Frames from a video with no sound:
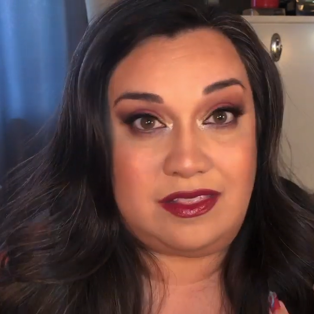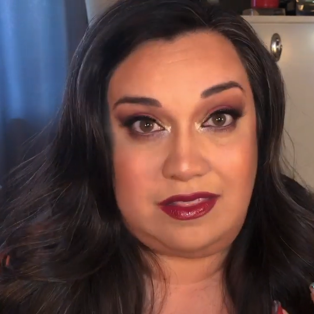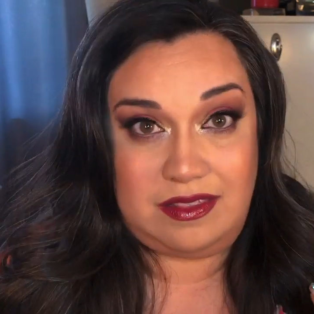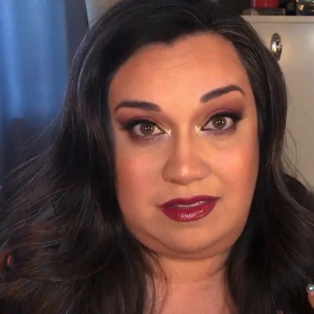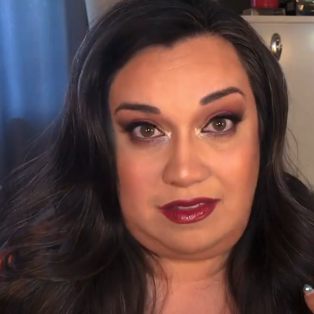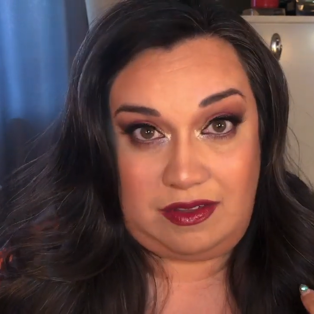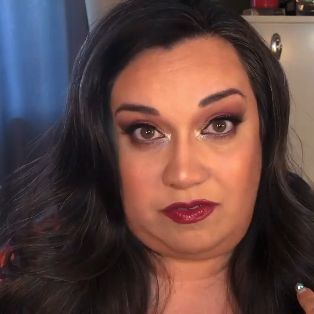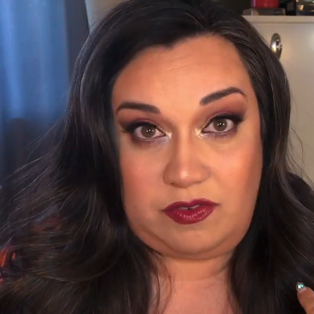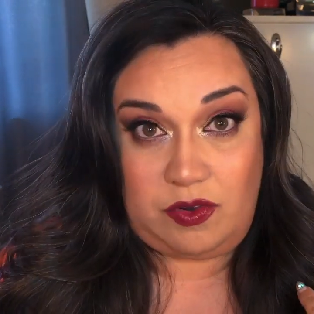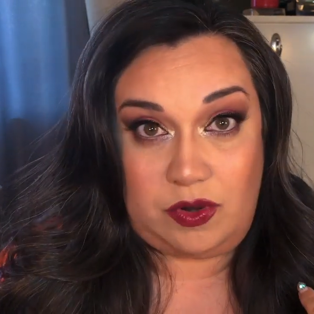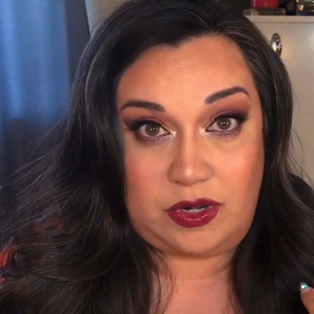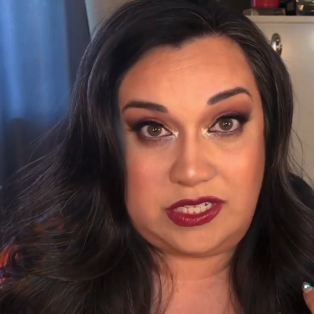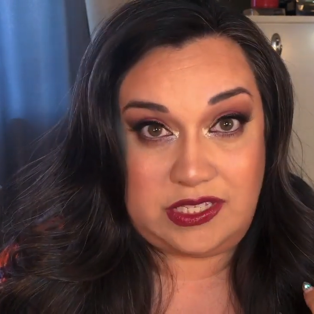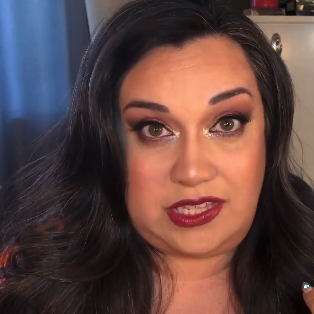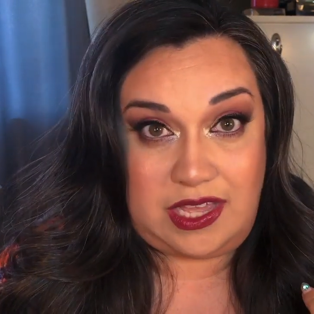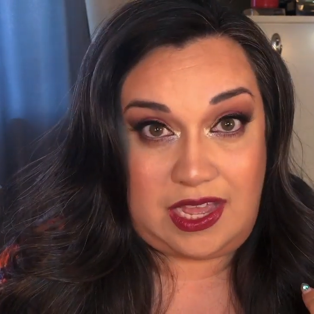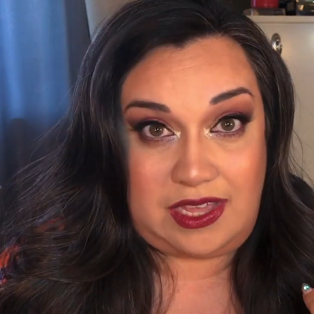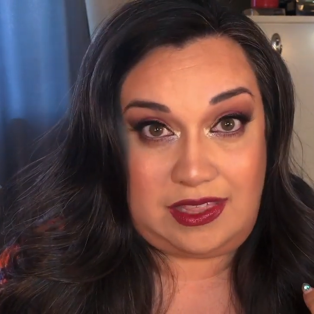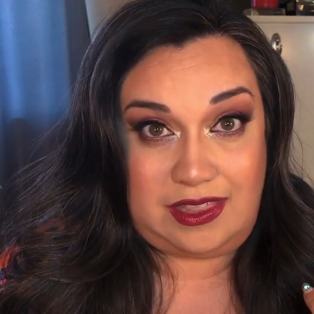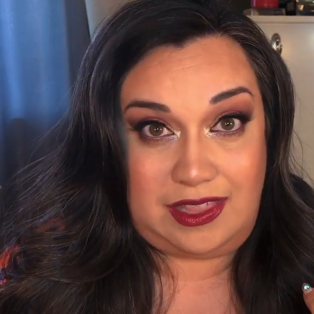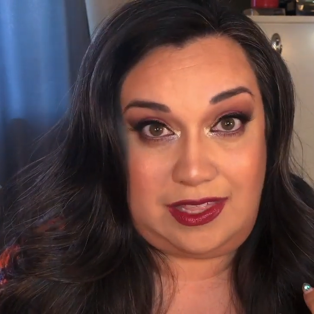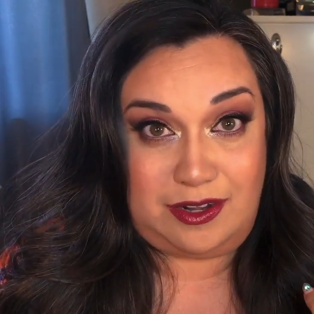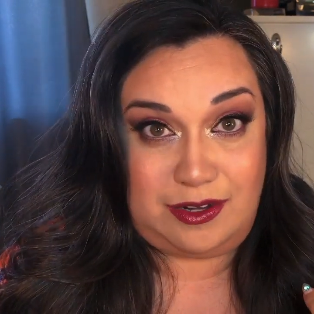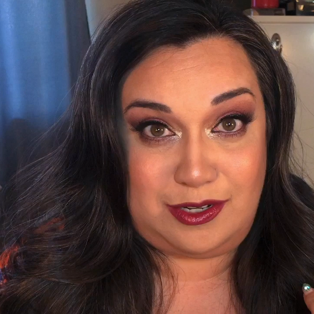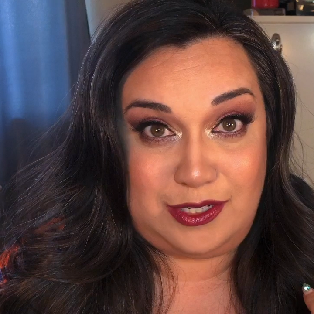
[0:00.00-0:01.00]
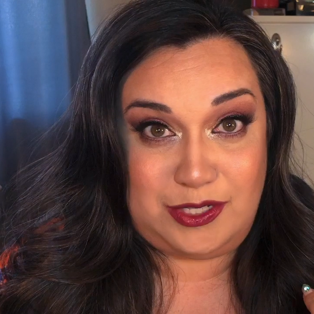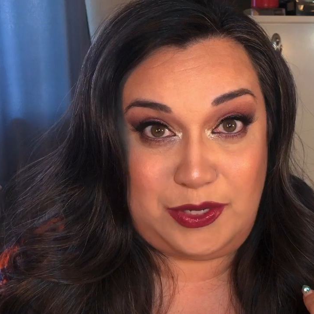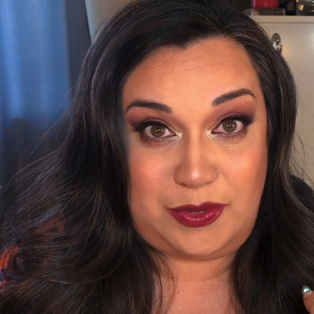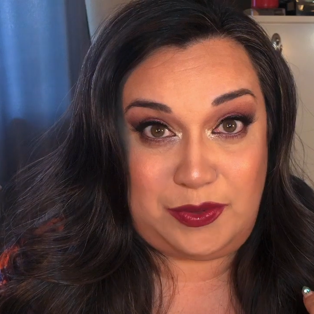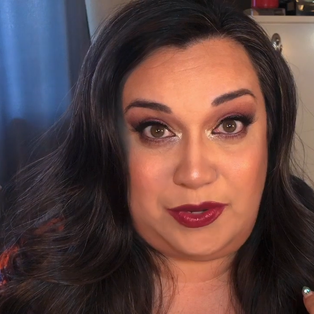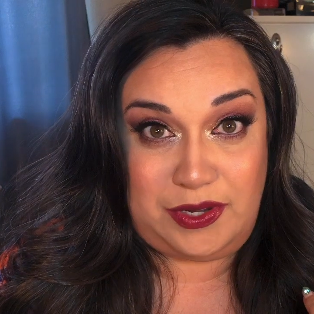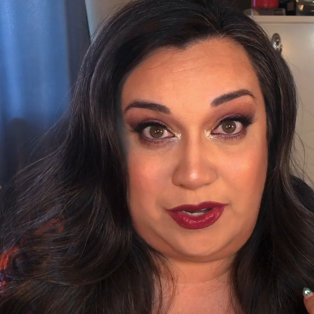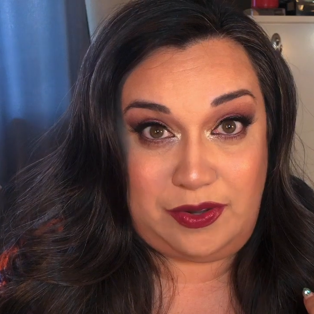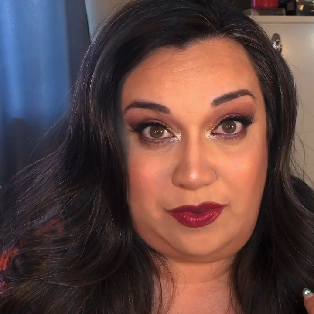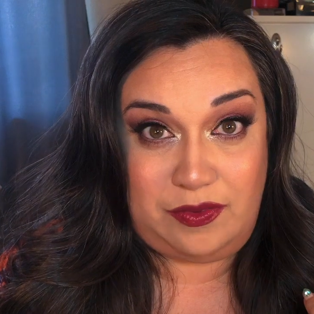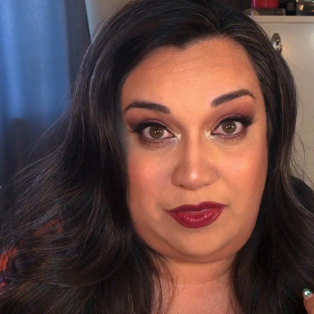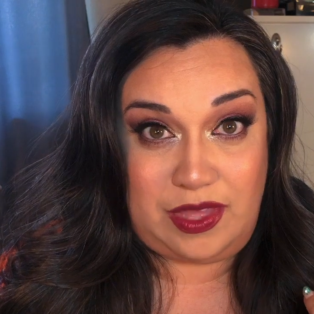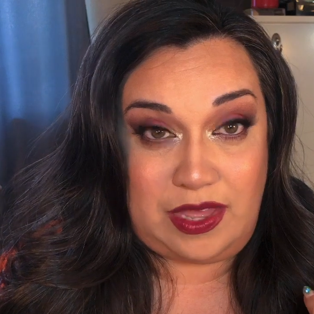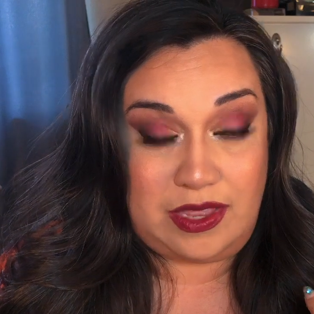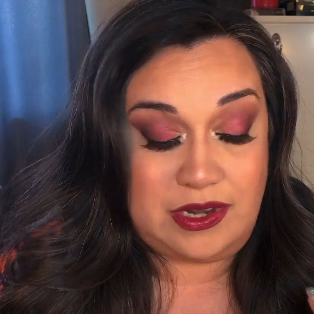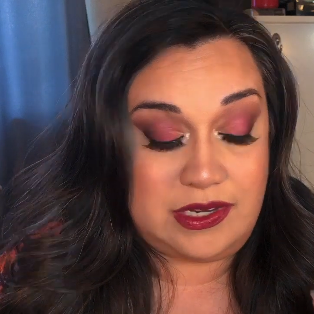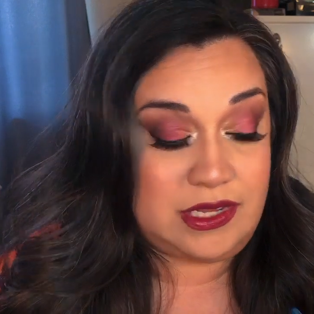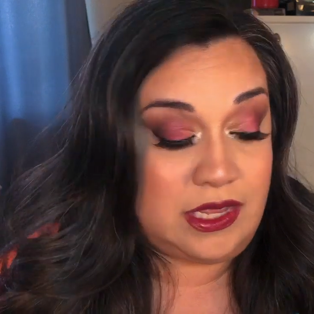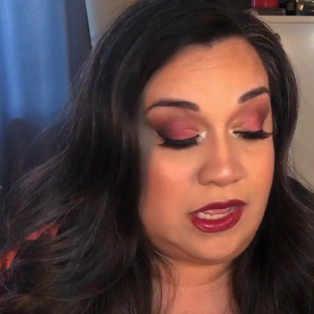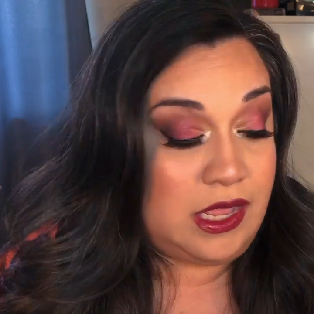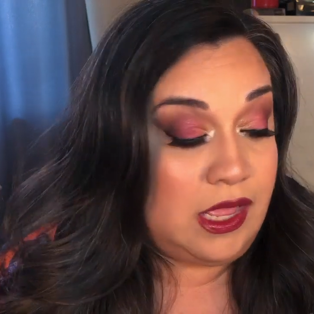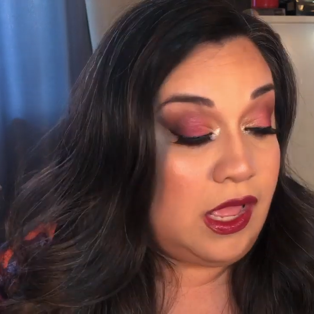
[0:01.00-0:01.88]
Of course, the highlighters, you already know that.